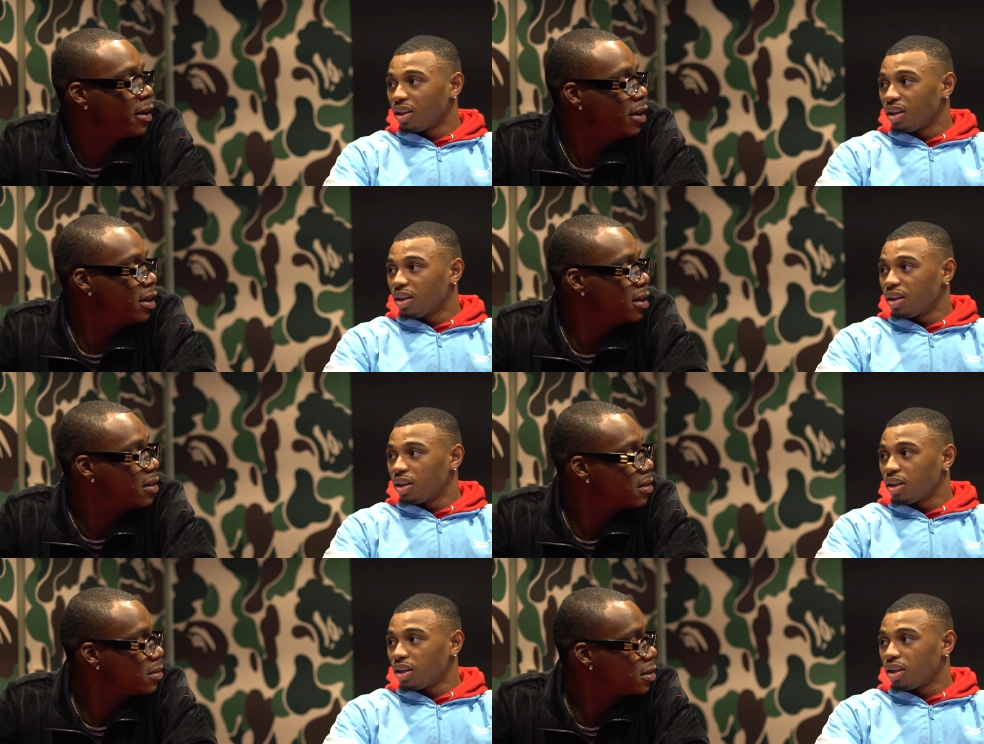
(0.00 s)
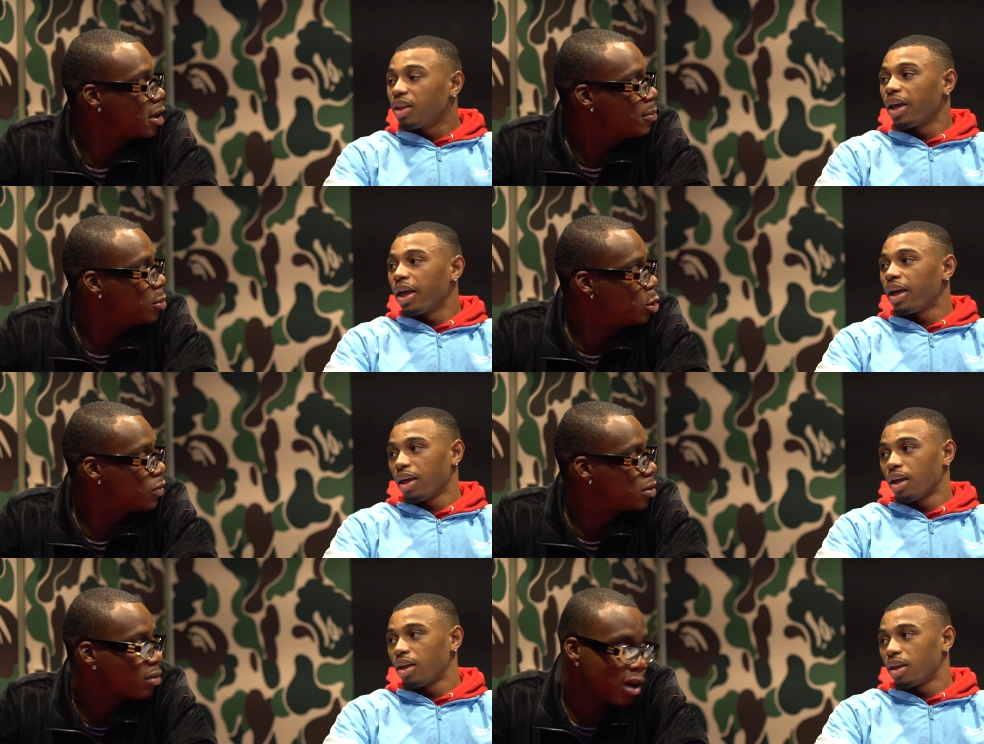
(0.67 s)
Speaker 1: He could come yeah.
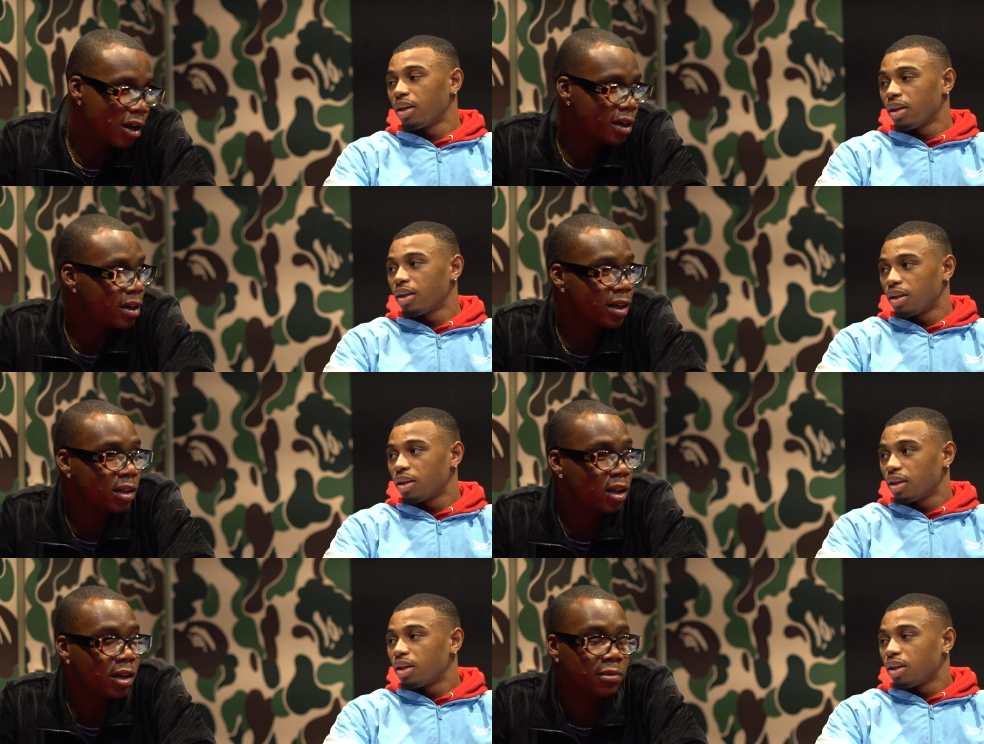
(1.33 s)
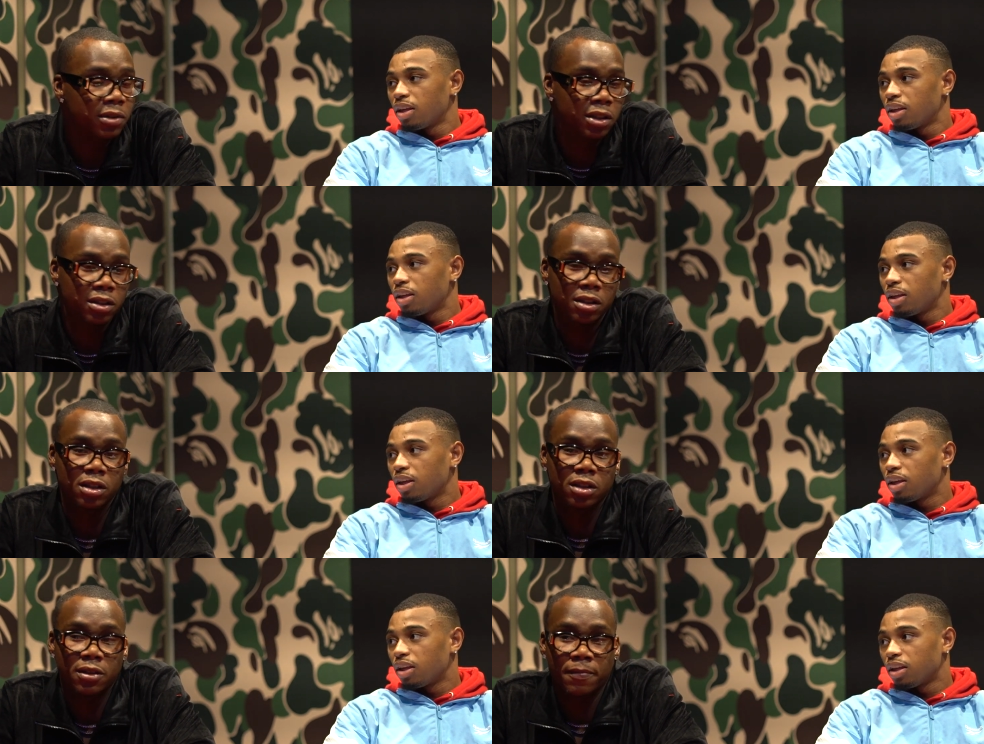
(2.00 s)
move around in L.A. with.
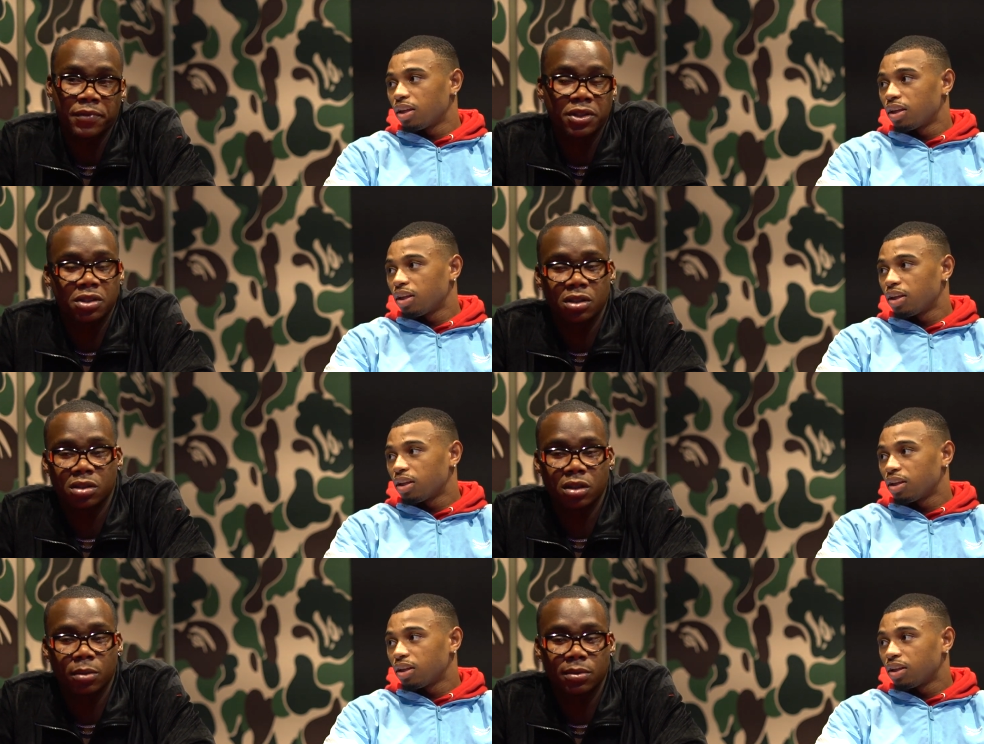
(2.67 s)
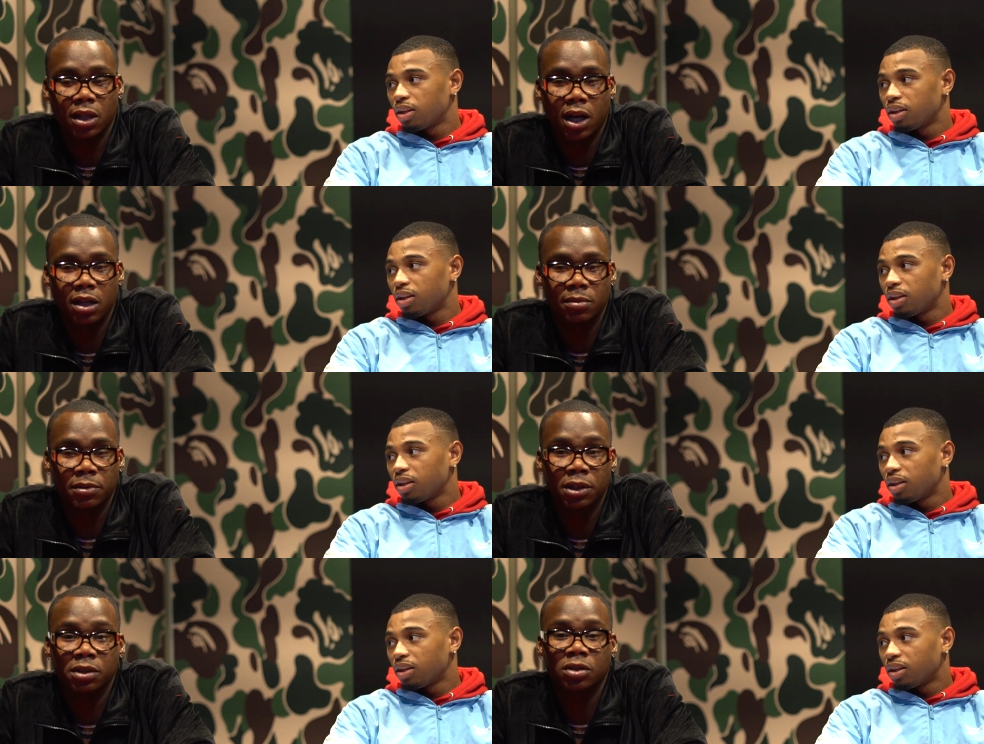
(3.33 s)
Yeah, it's just up to how
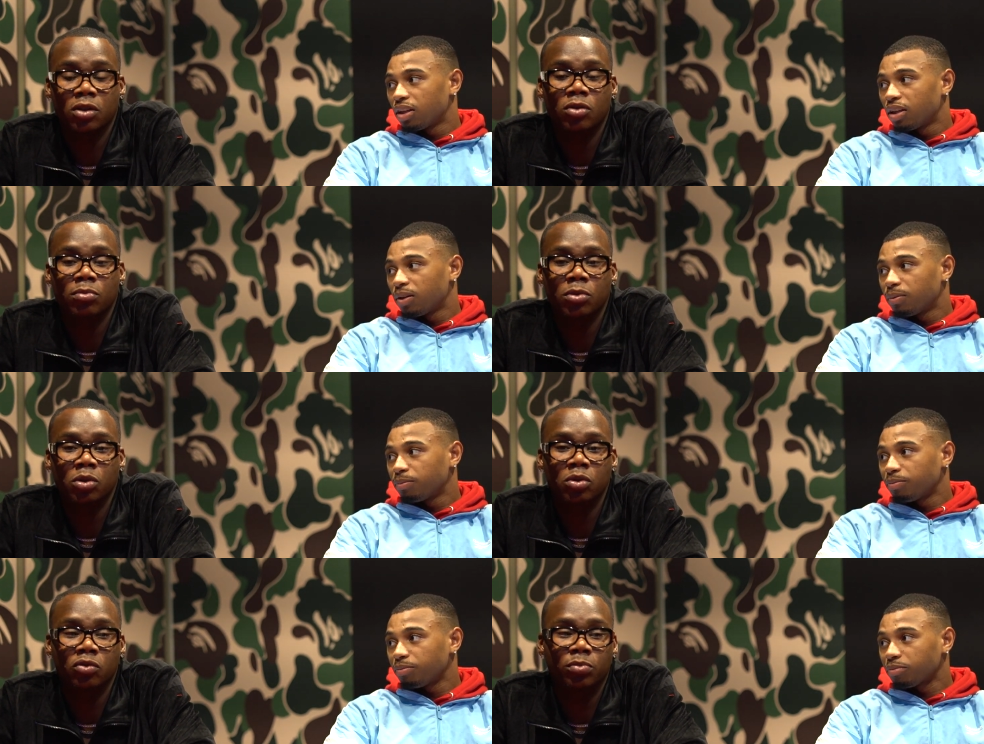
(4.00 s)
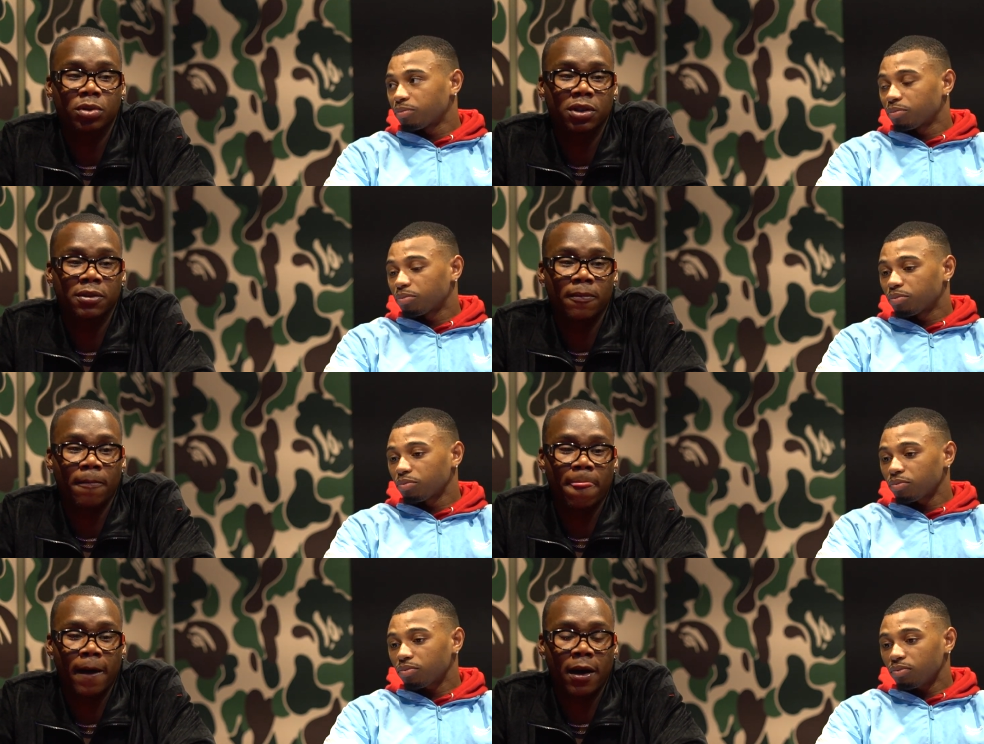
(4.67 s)
them niggas gonna move. But
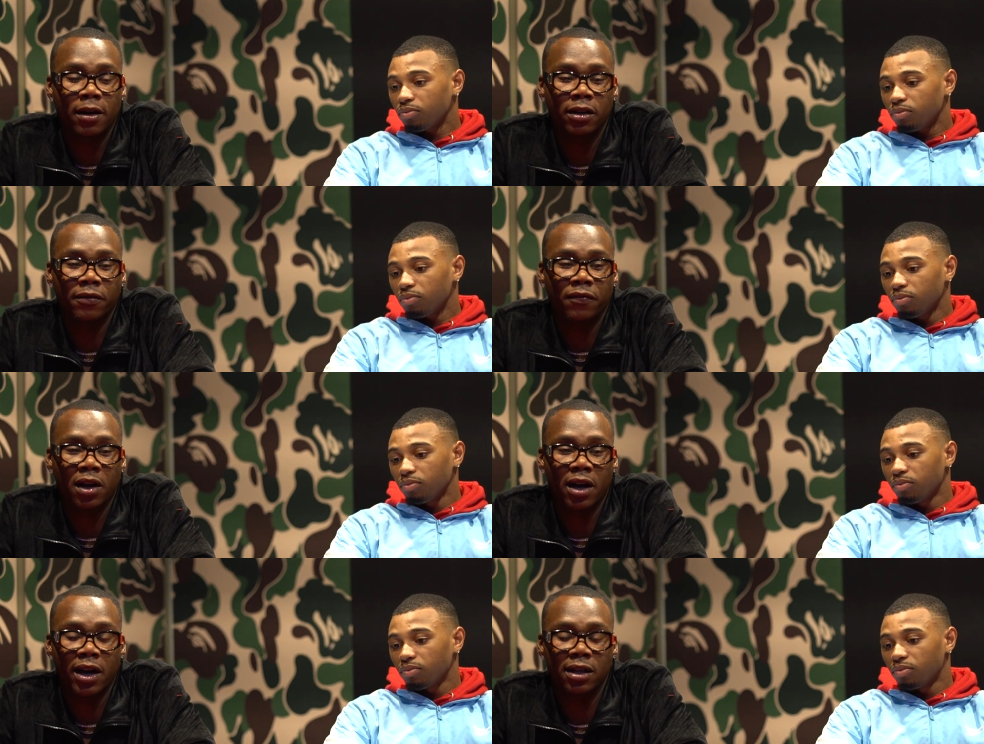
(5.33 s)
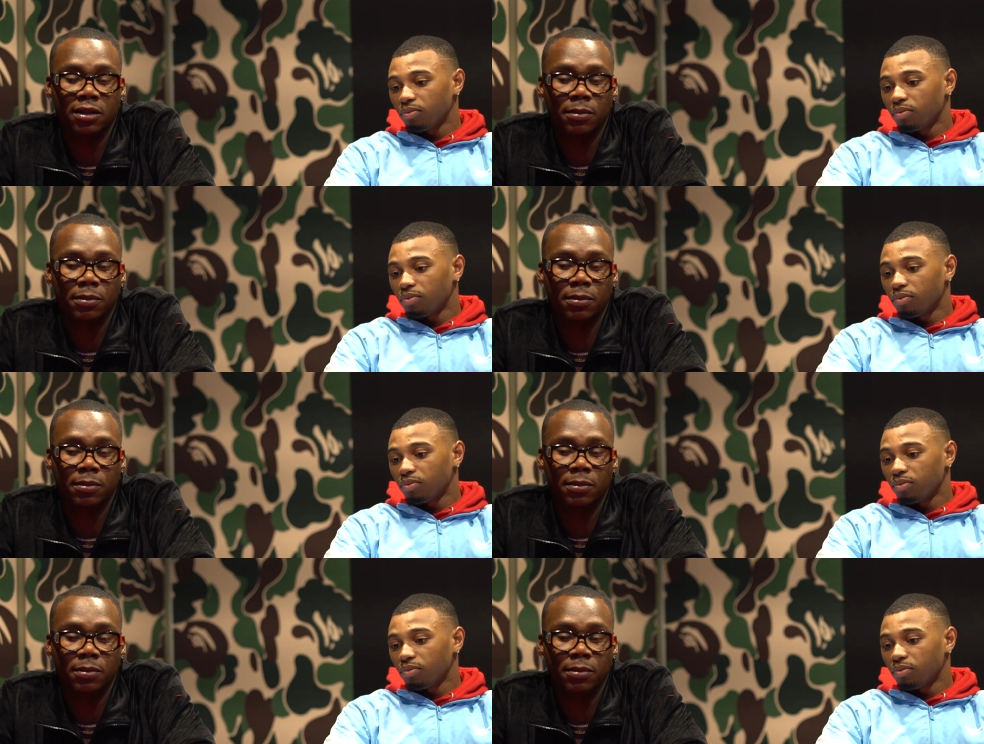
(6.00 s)
I, if I had